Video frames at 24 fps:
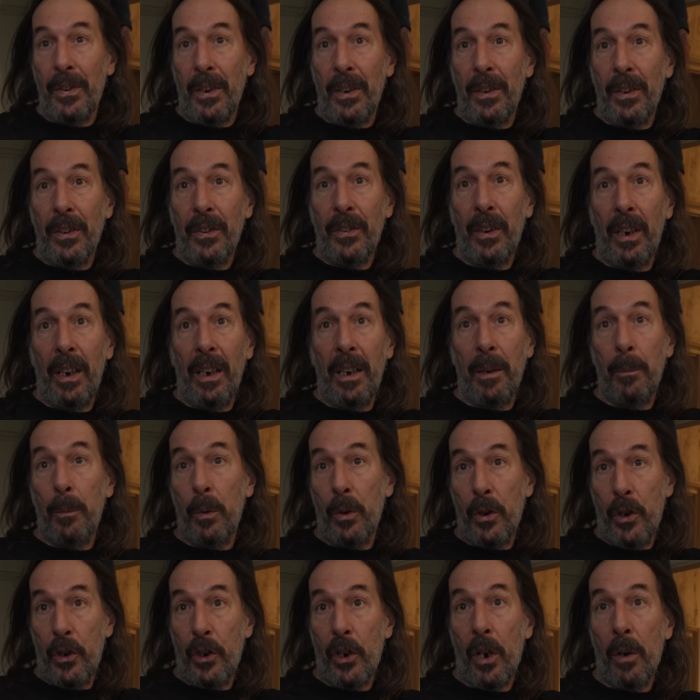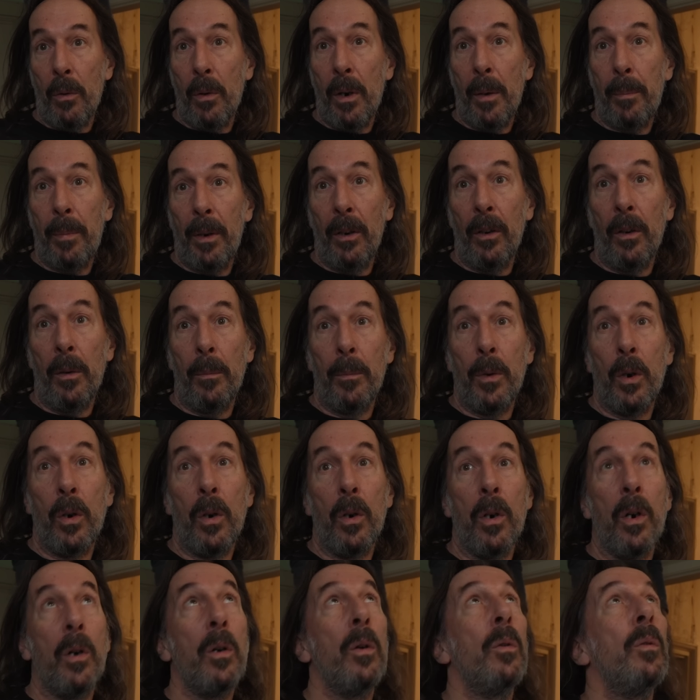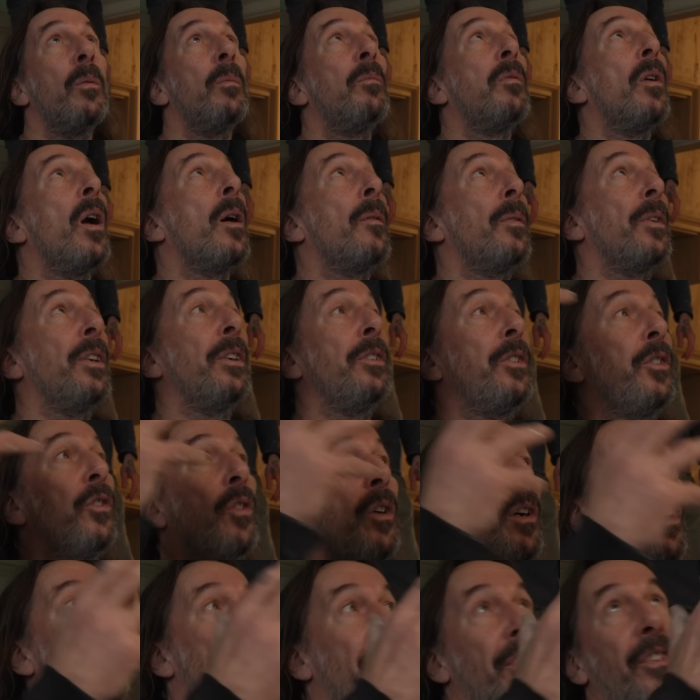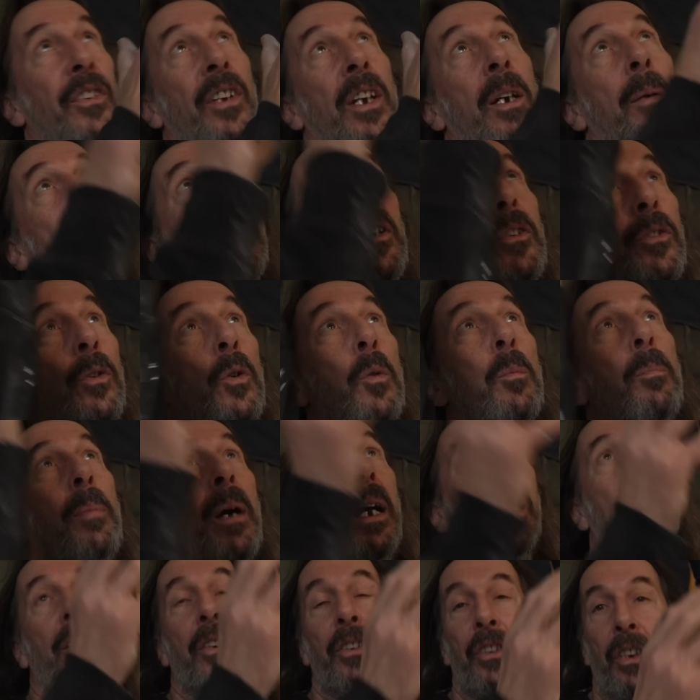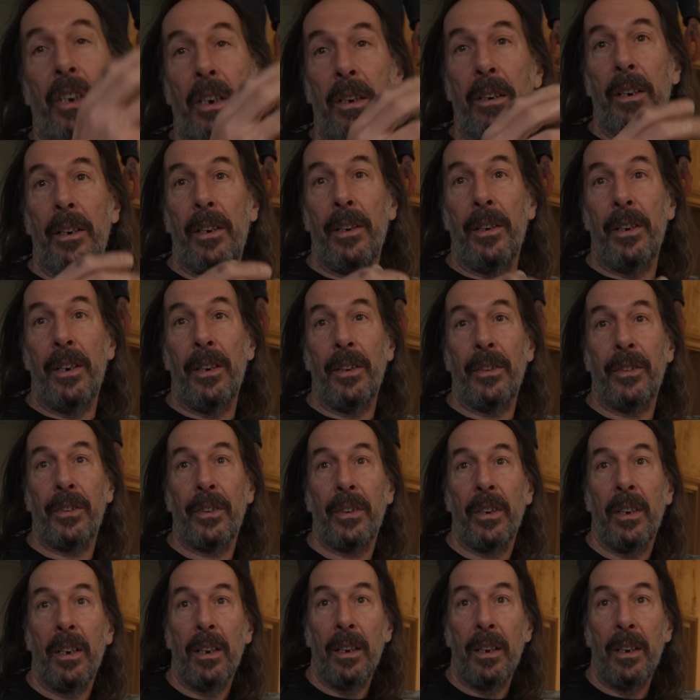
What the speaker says: in the ceiling will show up a lot more, rather than trying to see them as all patchy like this.